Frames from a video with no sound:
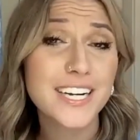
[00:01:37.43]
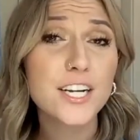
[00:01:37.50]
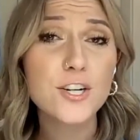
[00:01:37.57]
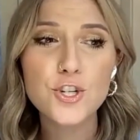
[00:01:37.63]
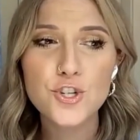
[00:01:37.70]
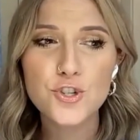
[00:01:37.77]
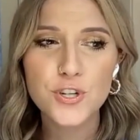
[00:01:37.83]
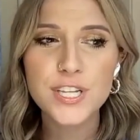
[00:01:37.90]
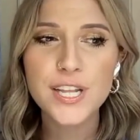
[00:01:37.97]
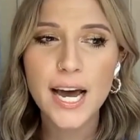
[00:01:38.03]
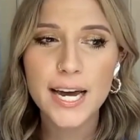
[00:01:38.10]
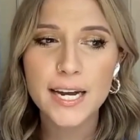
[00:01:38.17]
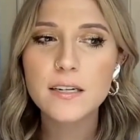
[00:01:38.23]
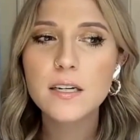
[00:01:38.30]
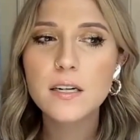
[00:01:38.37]
industry
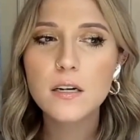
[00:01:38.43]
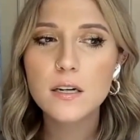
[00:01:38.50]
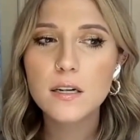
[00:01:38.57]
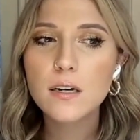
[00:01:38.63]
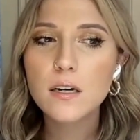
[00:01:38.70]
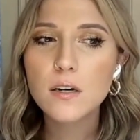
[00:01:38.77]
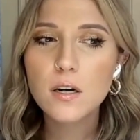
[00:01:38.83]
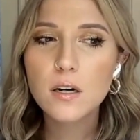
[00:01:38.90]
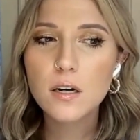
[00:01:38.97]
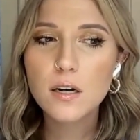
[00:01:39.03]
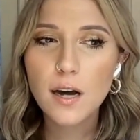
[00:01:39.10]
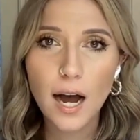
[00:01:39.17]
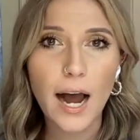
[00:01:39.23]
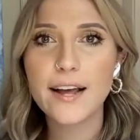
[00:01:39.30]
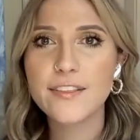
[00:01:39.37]
that
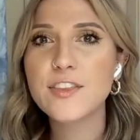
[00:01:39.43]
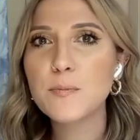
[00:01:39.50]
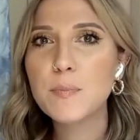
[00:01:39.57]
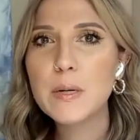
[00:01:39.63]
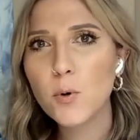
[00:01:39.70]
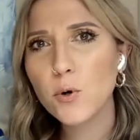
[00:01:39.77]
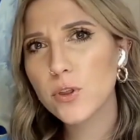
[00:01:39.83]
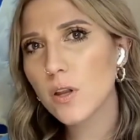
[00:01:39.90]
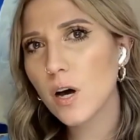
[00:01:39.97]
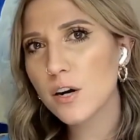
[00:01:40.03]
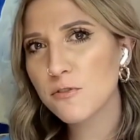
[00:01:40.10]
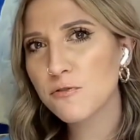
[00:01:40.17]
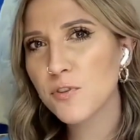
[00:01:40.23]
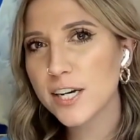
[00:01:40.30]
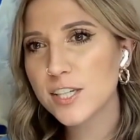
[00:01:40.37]
I think people with a
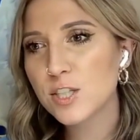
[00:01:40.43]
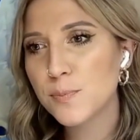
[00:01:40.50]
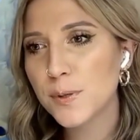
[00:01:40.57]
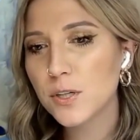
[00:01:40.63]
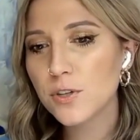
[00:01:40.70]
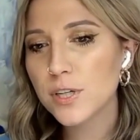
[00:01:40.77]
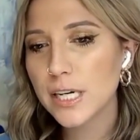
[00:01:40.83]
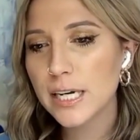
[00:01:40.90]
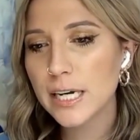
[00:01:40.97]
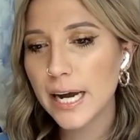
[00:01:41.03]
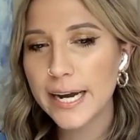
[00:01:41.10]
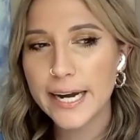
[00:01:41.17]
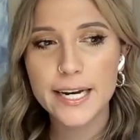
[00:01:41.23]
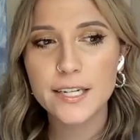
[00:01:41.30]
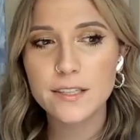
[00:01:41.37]
lot of flexibility
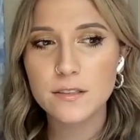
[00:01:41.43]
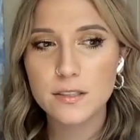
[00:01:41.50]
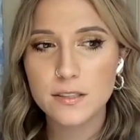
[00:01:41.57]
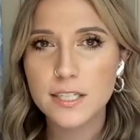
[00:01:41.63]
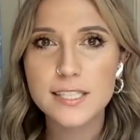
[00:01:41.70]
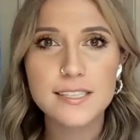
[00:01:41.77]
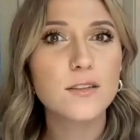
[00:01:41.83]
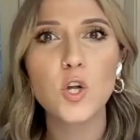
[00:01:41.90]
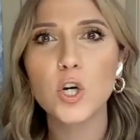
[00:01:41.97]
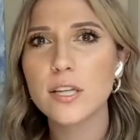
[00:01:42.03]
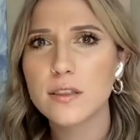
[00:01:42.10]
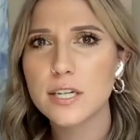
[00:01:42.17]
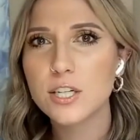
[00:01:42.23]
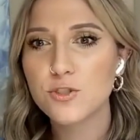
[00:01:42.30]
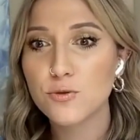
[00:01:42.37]
and can look
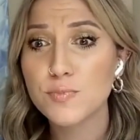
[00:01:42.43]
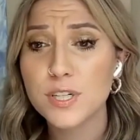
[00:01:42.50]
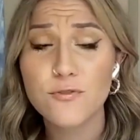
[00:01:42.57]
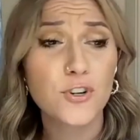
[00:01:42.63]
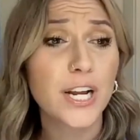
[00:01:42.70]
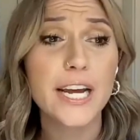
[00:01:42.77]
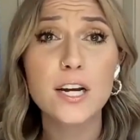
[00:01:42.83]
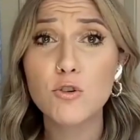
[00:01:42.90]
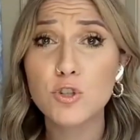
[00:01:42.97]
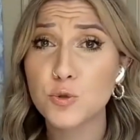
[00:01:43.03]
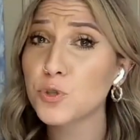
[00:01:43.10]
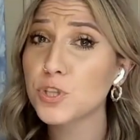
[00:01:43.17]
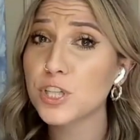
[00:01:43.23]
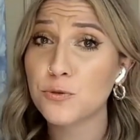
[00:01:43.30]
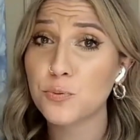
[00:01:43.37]
at things from different
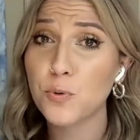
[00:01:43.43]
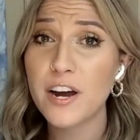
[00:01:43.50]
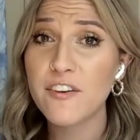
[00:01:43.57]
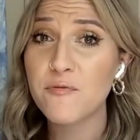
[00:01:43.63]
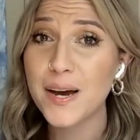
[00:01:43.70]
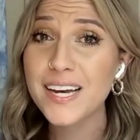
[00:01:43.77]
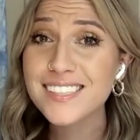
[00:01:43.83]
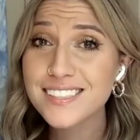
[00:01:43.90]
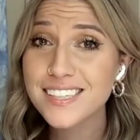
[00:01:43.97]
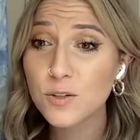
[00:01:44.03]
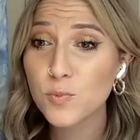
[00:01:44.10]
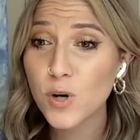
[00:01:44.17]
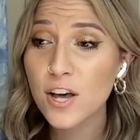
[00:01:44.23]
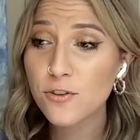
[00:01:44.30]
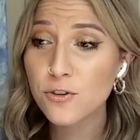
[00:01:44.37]
angles really thrive best
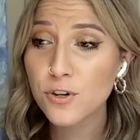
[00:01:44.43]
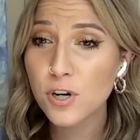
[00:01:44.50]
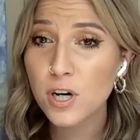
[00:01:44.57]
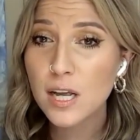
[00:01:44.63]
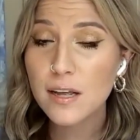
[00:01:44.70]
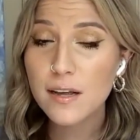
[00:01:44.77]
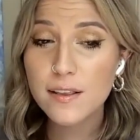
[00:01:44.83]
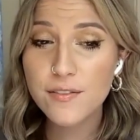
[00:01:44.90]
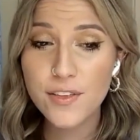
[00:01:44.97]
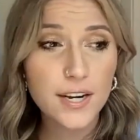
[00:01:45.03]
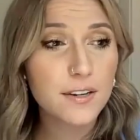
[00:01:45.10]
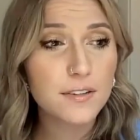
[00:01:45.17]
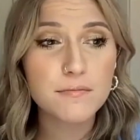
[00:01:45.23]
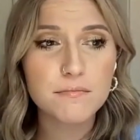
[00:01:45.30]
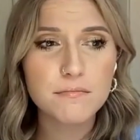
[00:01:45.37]
in, rather
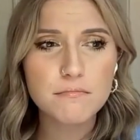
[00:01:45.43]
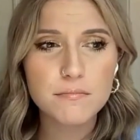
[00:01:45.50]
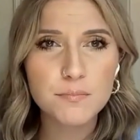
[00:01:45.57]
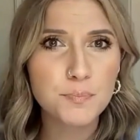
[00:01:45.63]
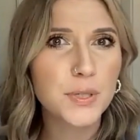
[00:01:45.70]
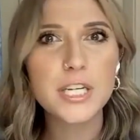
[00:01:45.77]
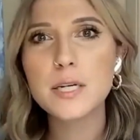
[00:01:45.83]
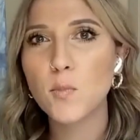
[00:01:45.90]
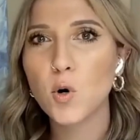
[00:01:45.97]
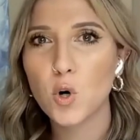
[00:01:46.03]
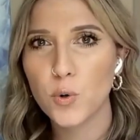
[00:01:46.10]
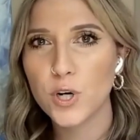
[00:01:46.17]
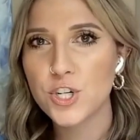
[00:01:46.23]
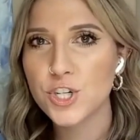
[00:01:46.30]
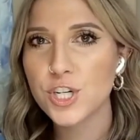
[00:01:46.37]
than being
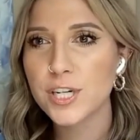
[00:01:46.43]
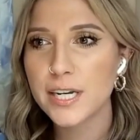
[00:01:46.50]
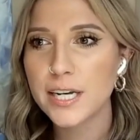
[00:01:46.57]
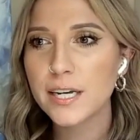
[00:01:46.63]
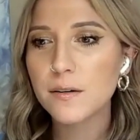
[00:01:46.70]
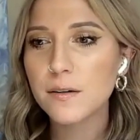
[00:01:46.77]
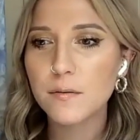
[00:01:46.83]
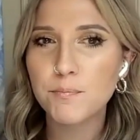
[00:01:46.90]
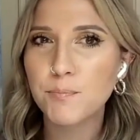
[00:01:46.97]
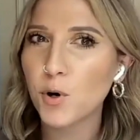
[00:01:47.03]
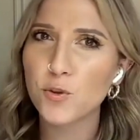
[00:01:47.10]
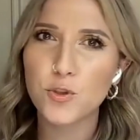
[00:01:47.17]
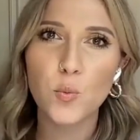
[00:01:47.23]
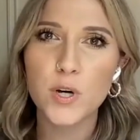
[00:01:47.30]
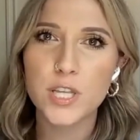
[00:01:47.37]
more rigid in
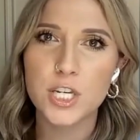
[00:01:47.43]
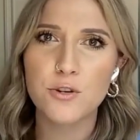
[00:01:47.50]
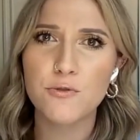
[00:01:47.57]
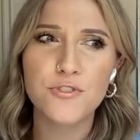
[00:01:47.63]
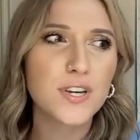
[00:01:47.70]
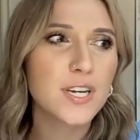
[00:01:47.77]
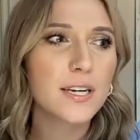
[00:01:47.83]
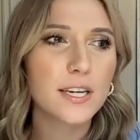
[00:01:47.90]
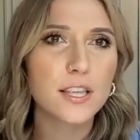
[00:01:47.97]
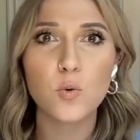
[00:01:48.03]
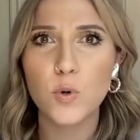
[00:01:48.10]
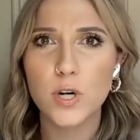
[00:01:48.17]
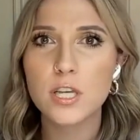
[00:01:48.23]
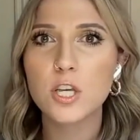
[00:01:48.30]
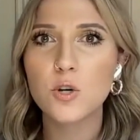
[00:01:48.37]
both the way that you think and the
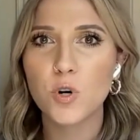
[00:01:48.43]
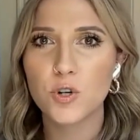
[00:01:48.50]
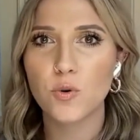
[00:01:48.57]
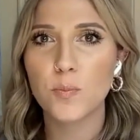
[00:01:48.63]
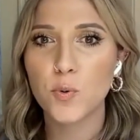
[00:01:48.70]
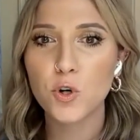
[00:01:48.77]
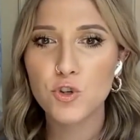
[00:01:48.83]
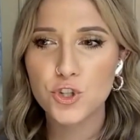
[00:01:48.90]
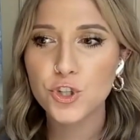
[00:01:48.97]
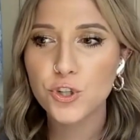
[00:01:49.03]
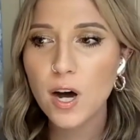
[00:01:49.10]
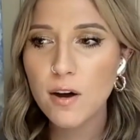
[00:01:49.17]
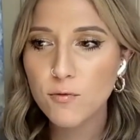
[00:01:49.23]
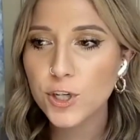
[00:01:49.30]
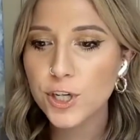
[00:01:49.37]
way that you want to approach your
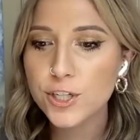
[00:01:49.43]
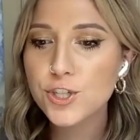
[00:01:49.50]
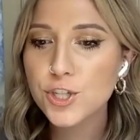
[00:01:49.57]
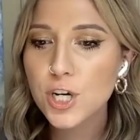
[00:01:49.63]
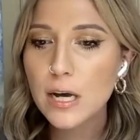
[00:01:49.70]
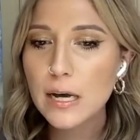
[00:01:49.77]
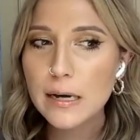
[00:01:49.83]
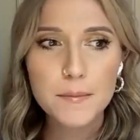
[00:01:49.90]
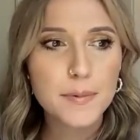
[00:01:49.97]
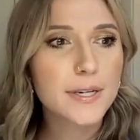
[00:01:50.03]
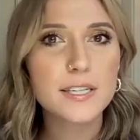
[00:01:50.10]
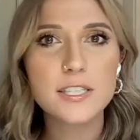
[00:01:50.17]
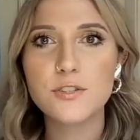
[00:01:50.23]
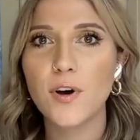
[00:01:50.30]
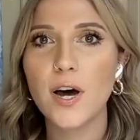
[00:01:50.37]
coverage.
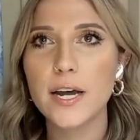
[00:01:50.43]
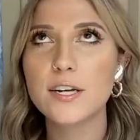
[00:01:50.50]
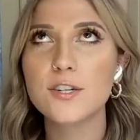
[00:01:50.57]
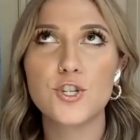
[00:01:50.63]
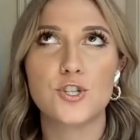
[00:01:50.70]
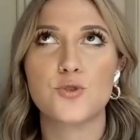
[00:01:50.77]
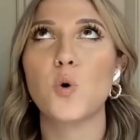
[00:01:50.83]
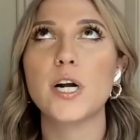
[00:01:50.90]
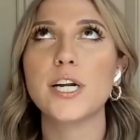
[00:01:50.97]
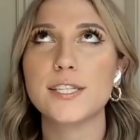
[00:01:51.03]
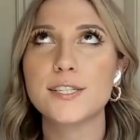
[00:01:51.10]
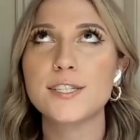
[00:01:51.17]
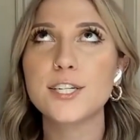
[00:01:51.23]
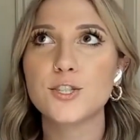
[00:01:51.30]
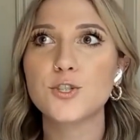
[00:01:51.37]
Because if I just wanted
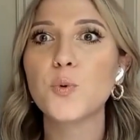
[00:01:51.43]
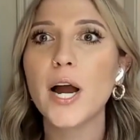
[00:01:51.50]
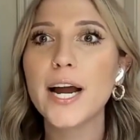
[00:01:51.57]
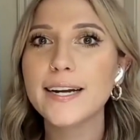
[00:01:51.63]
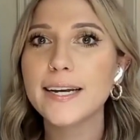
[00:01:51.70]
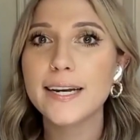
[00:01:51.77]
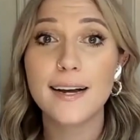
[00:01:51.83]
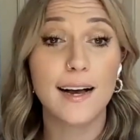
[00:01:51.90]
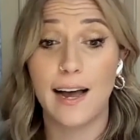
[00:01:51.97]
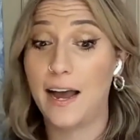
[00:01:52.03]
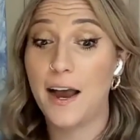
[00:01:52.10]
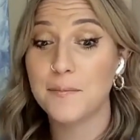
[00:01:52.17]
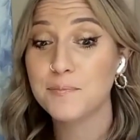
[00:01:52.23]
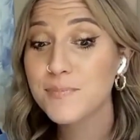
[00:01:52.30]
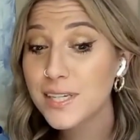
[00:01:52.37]
to stick to writing,
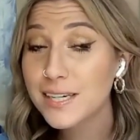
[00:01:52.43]
I